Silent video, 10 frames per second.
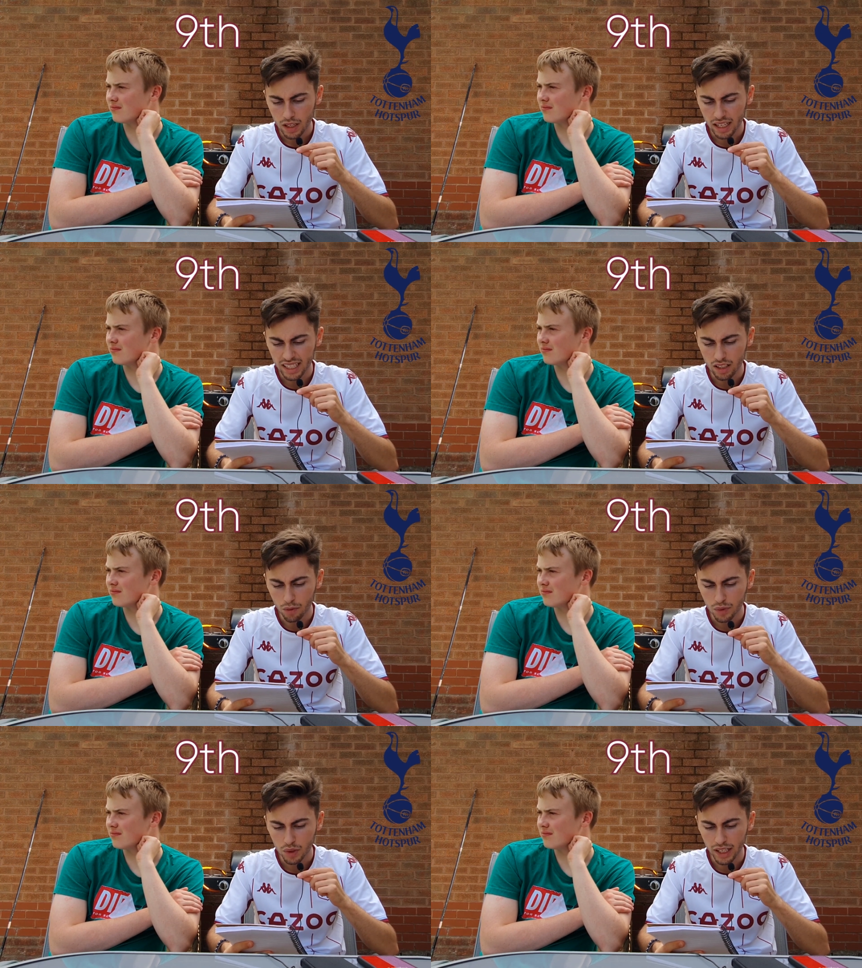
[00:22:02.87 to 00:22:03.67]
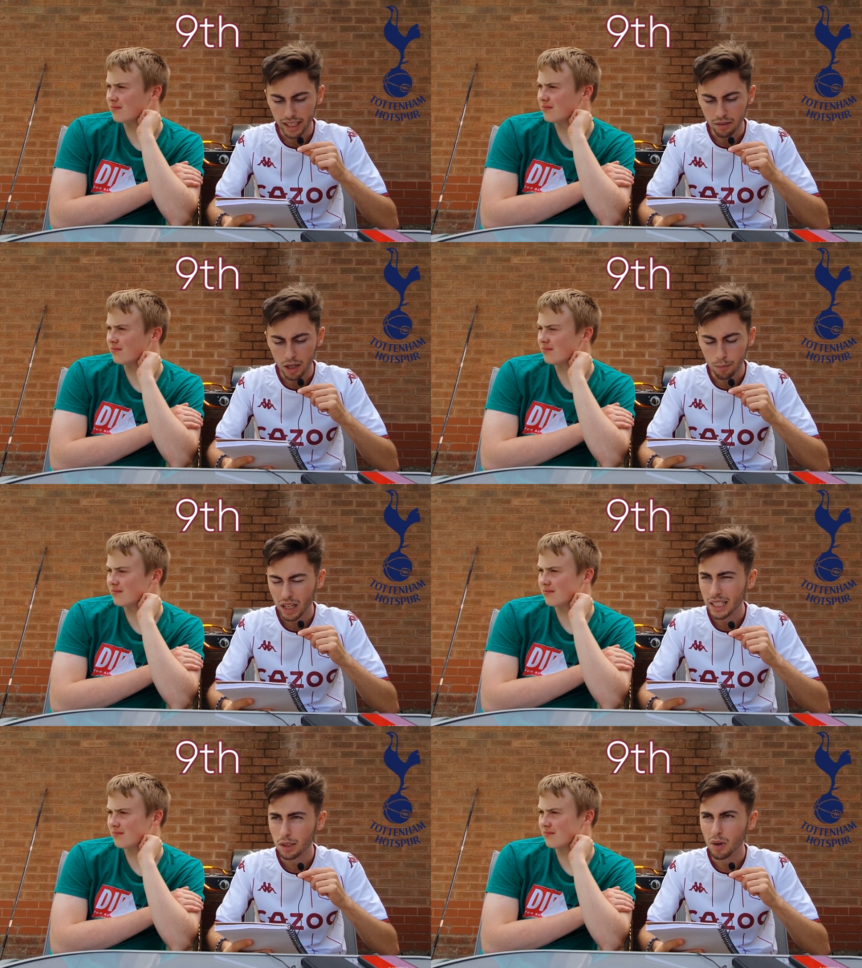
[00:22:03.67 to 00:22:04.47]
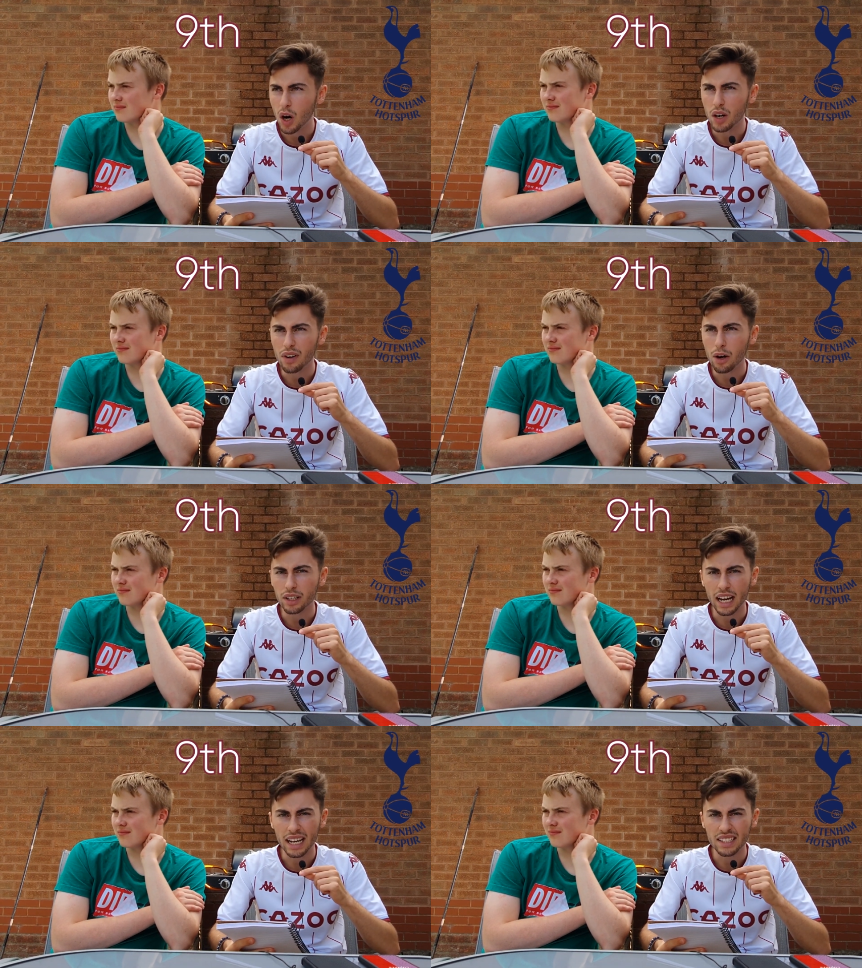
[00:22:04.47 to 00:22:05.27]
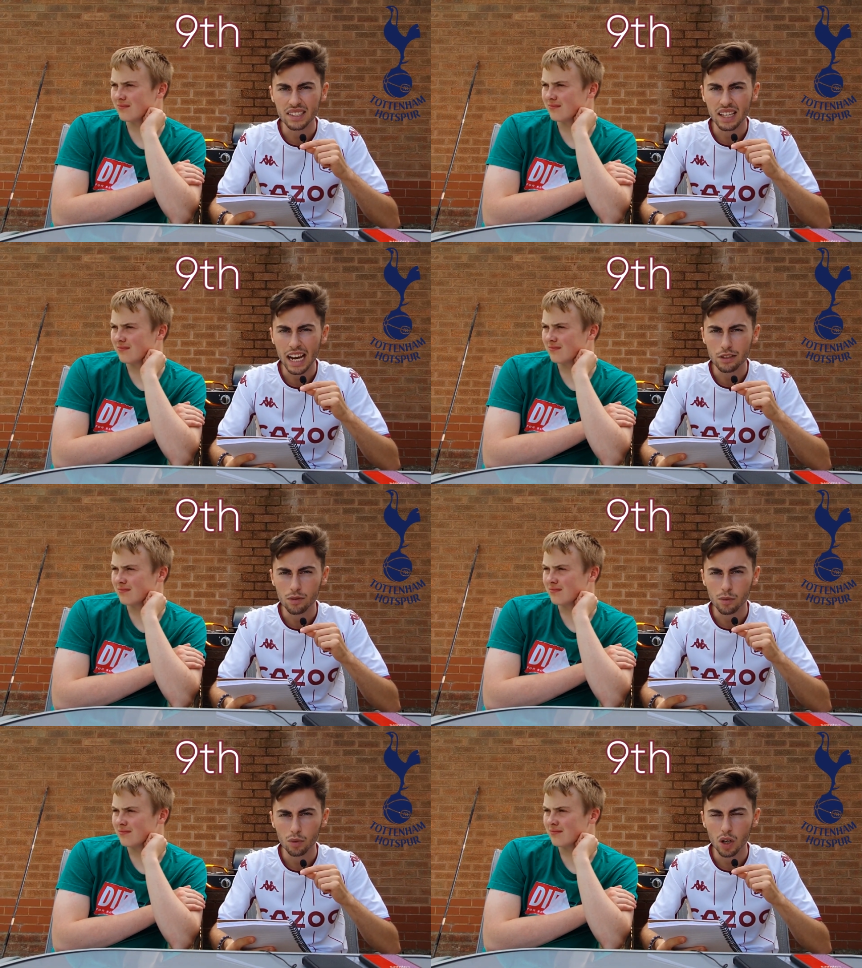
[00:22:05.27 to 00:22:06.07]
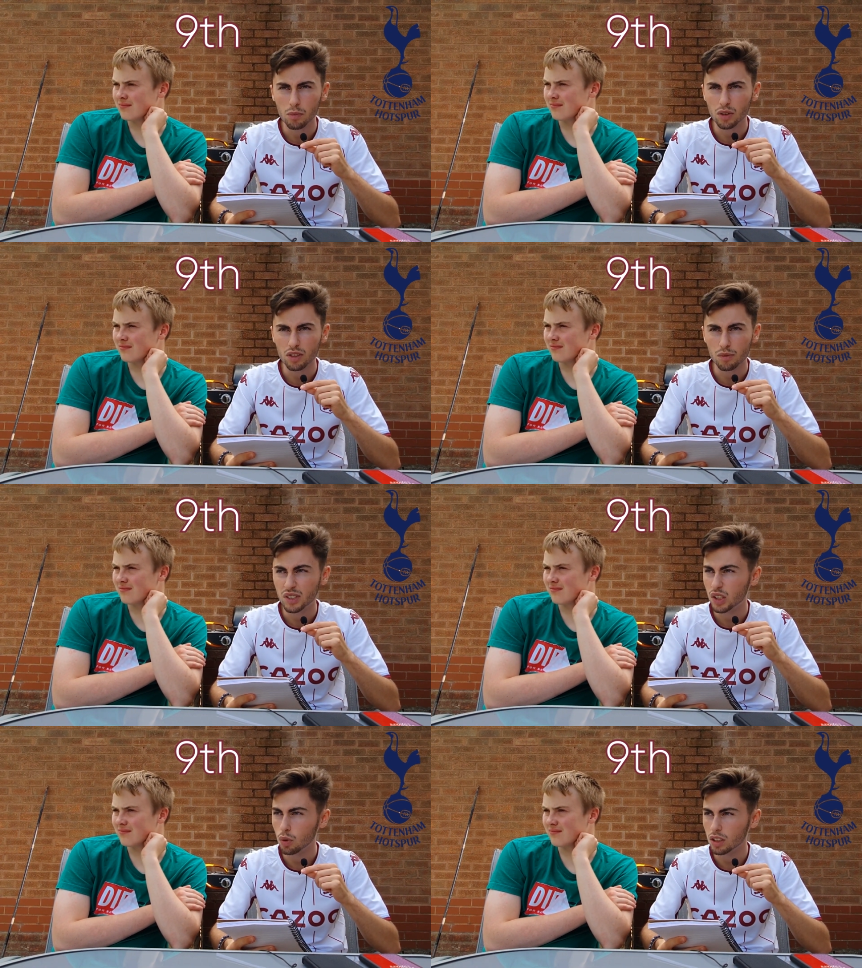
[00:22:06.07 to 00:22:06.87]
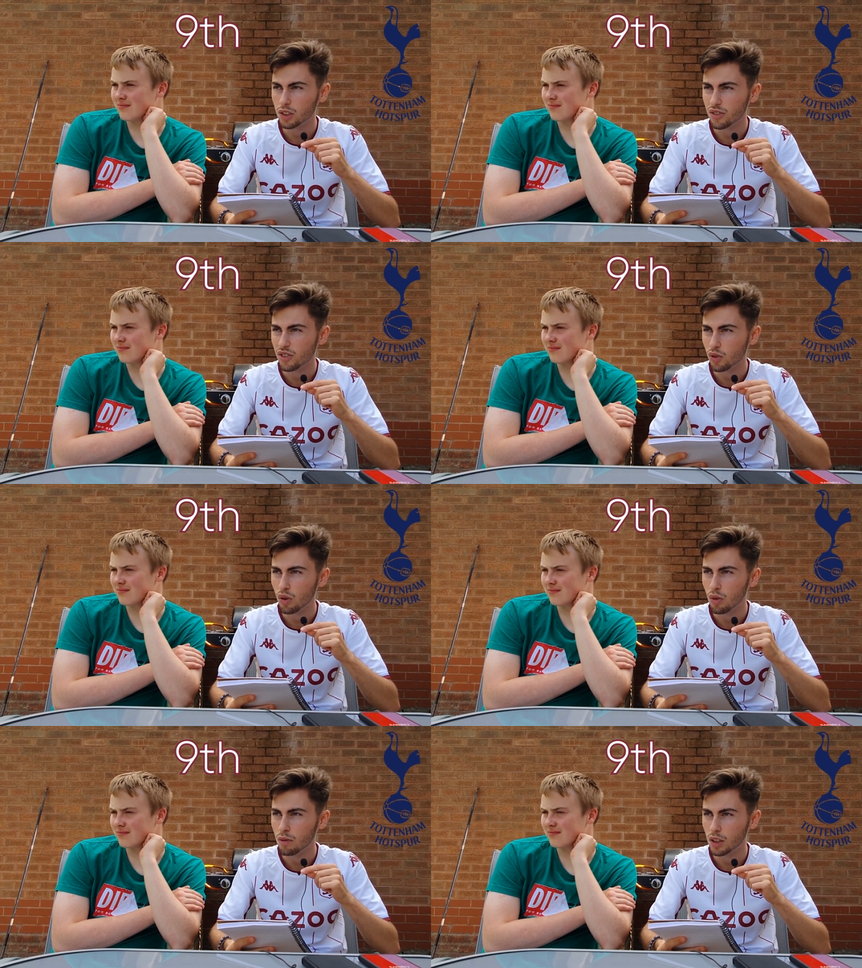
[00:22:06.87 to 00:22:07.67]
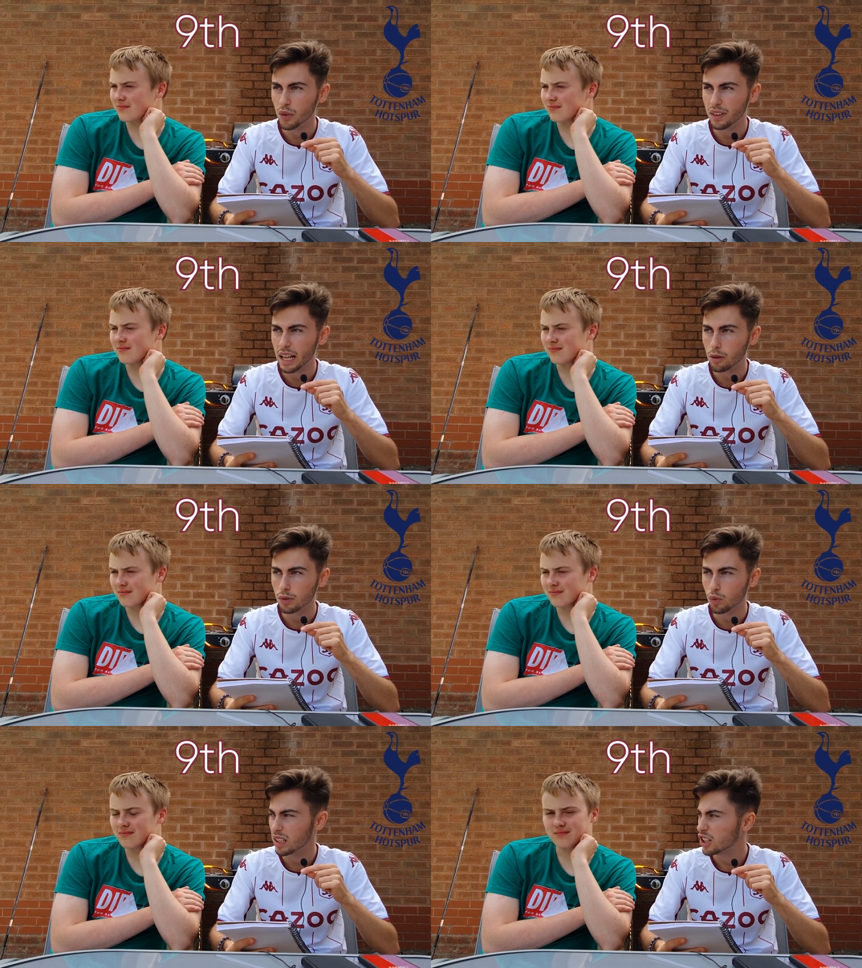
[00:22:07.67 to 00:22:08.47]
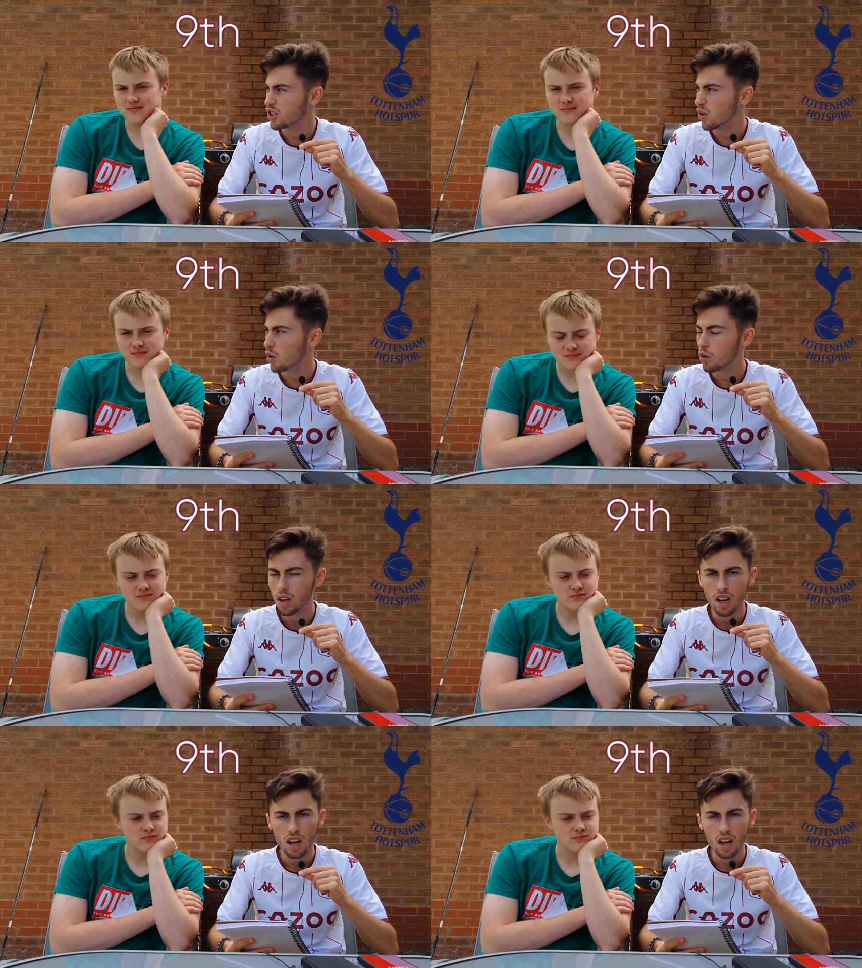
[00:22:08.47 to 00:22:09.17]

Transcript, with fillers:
Speaker 1: it obviously it plays a part if Harry Kane stays and all. I'm still not too sure. I don't think anyone's really sure.